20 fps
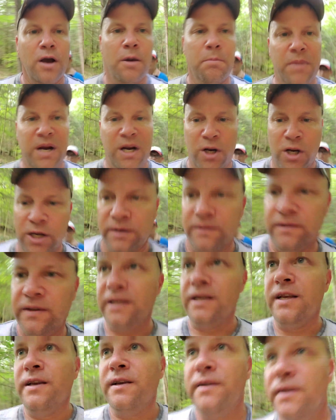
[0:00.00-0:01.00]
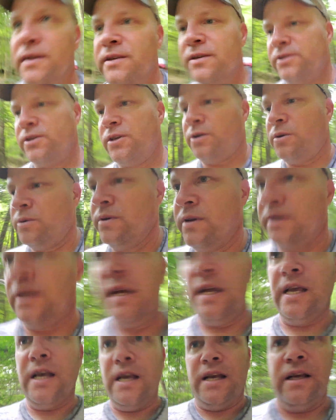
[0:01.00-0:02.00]
America. So
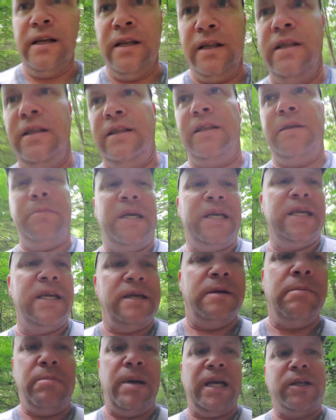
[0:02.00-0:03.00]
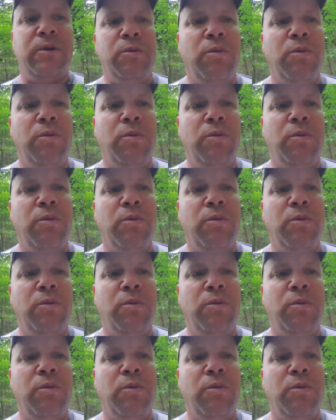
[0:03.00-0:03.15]
let me get back to